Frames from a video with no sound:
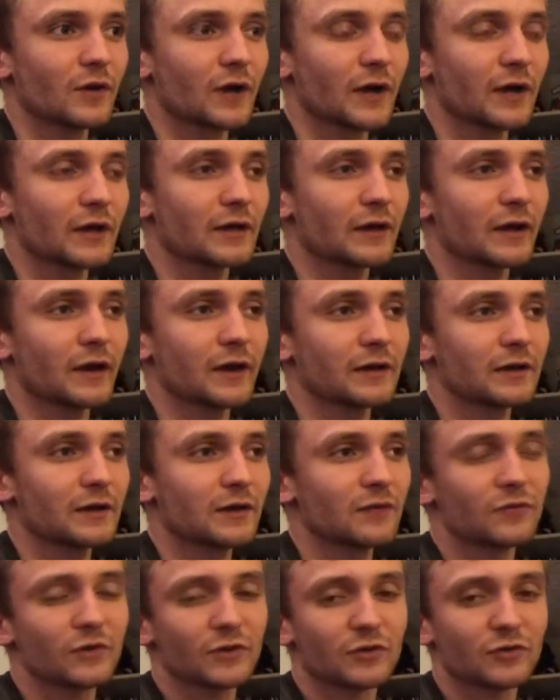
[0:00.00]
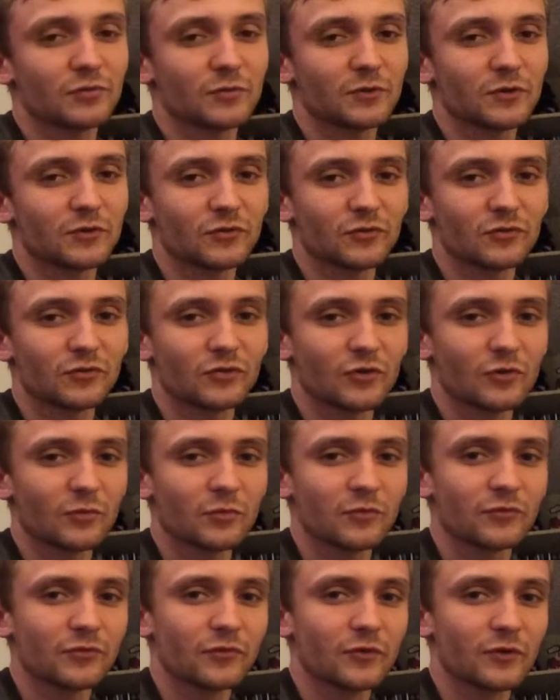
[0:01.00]
I, I'd never experienced snow
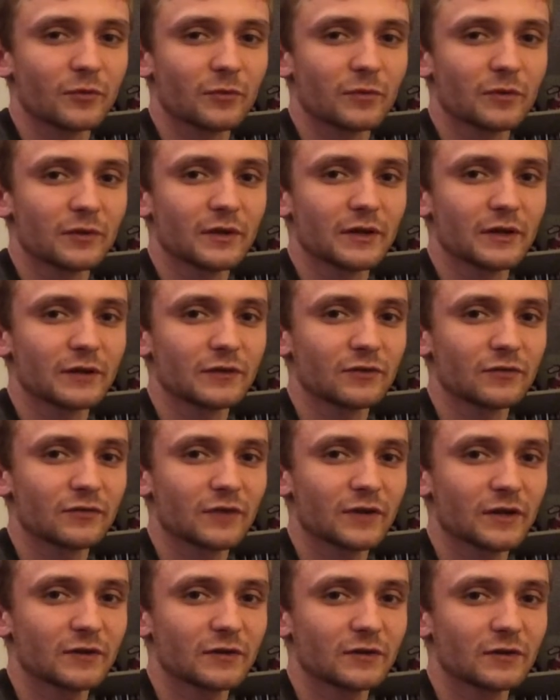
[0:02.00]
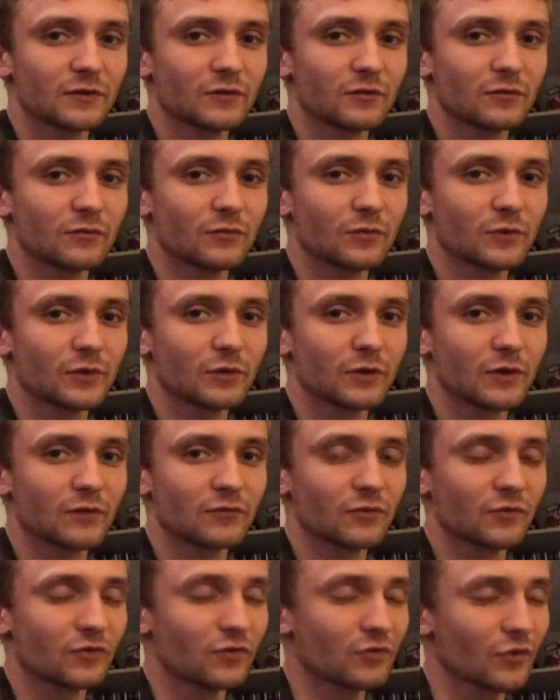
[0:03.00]
before, but like the fact that you, when you have
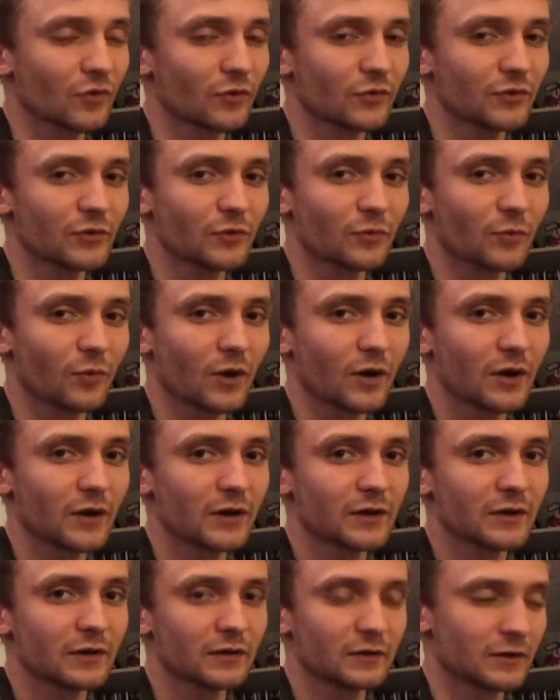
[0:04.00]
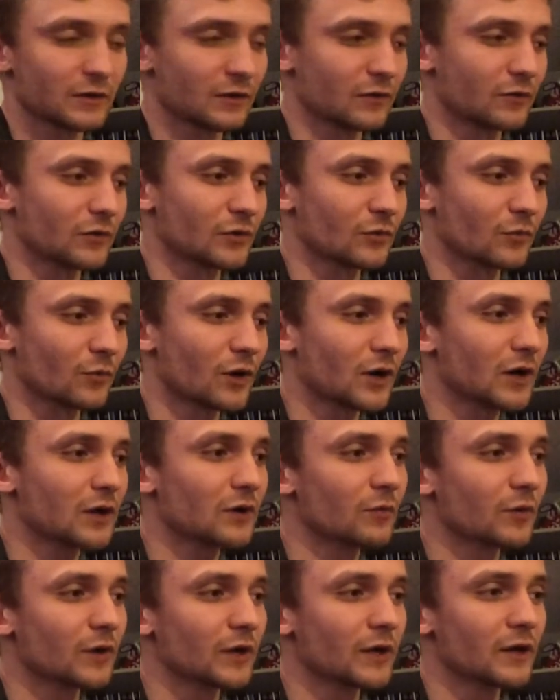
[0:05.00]
to salt your walk, you know, your
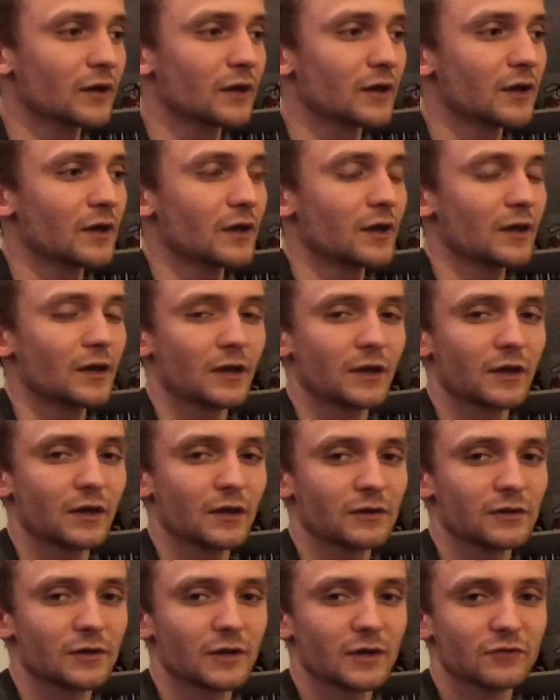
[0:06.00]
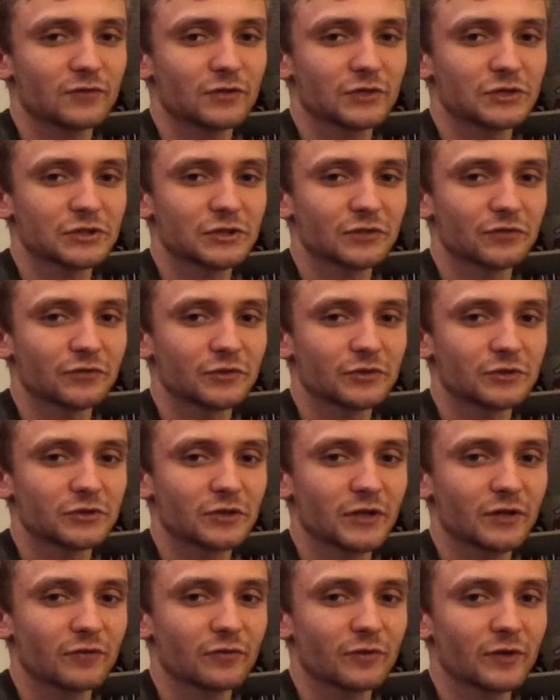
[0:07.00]
walkway, and you have to shovel your
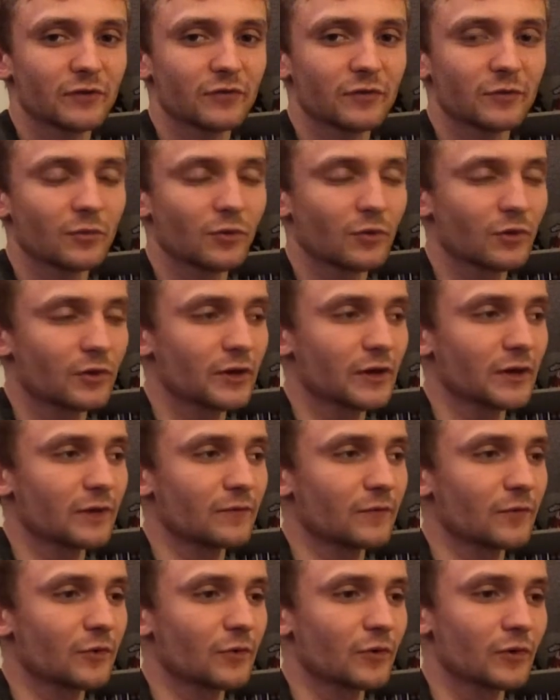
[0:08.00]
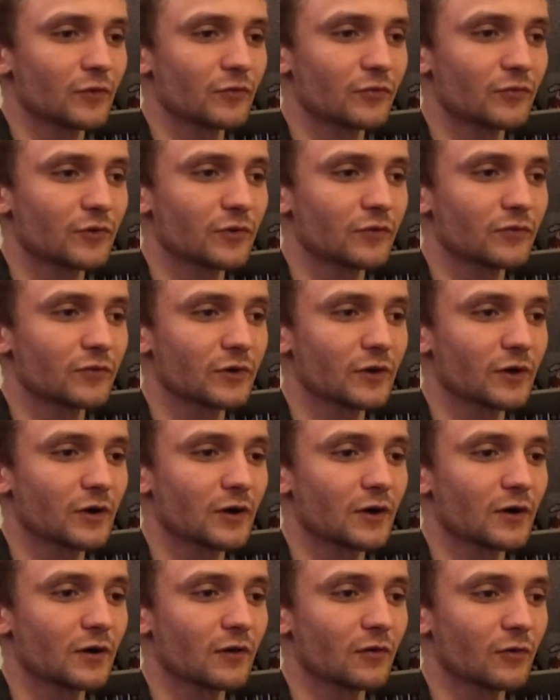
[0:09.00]
driveway every morning or in front of your
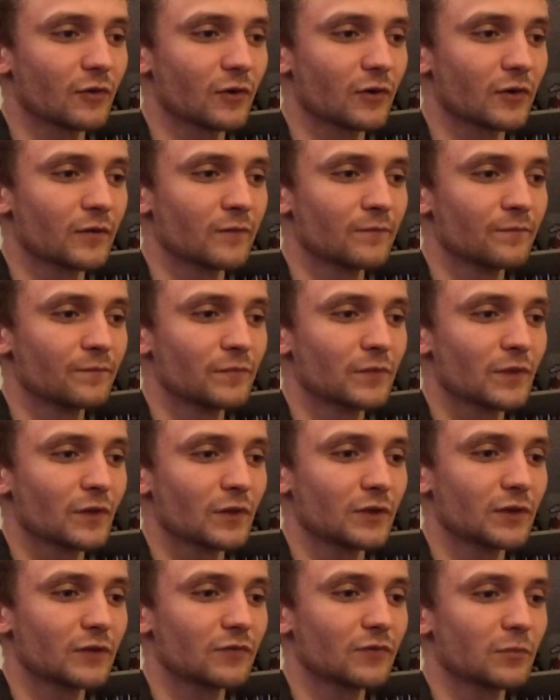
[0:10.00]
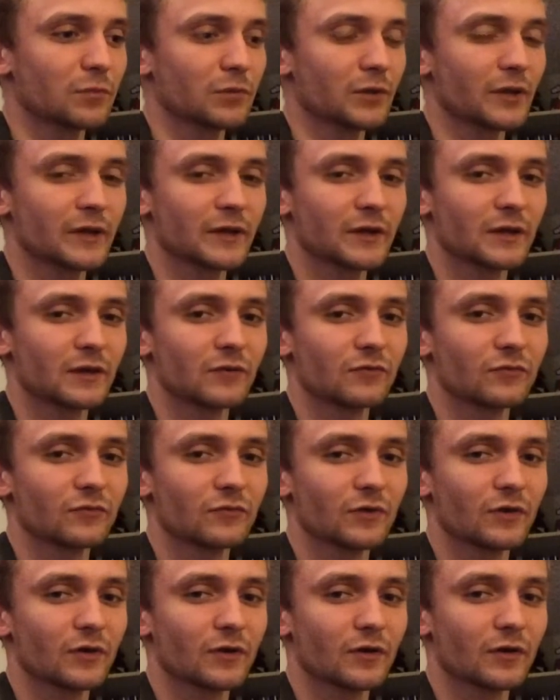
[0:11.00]
car or leave a blanket and
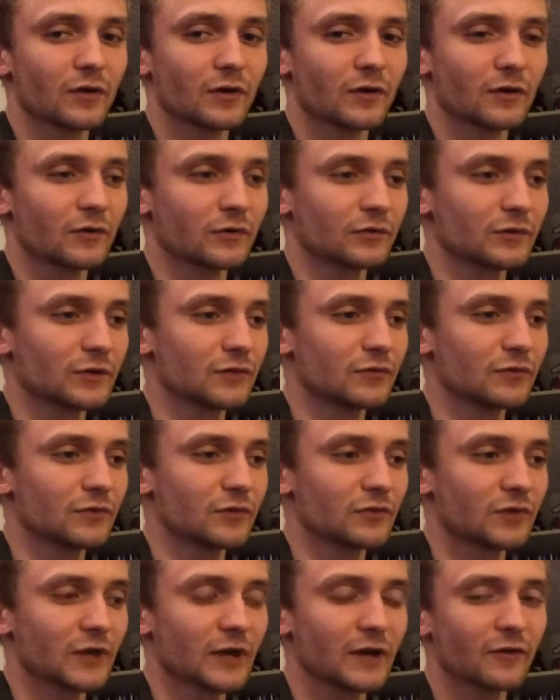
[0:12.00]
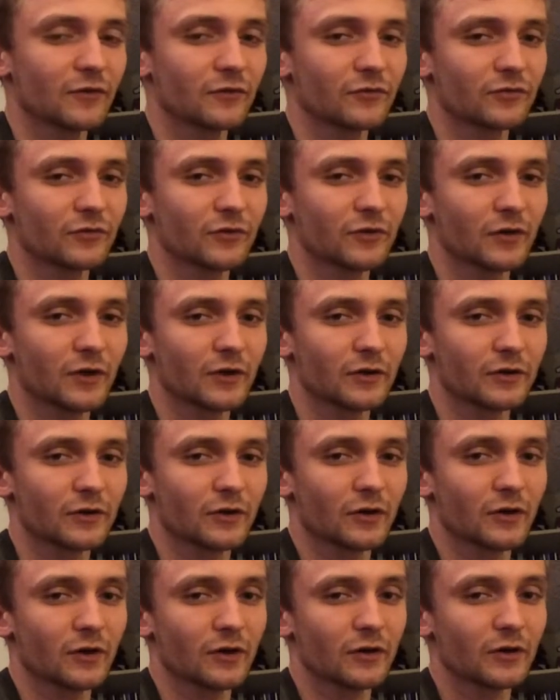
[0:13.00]
uh, or leave a towel in front on your
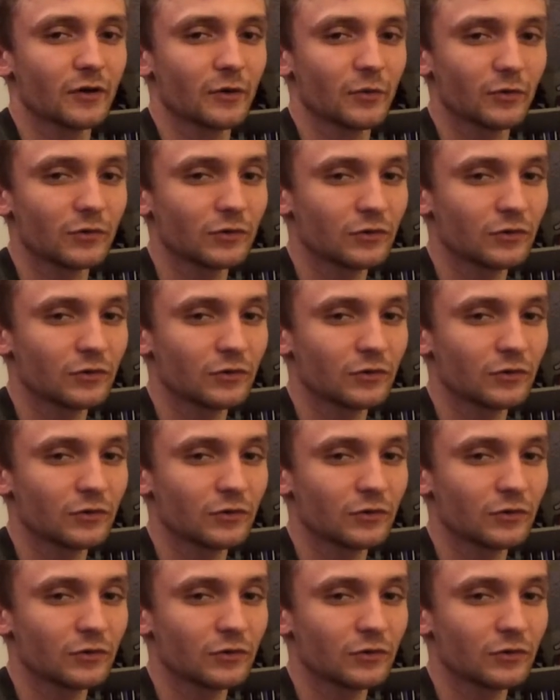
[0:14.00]
car to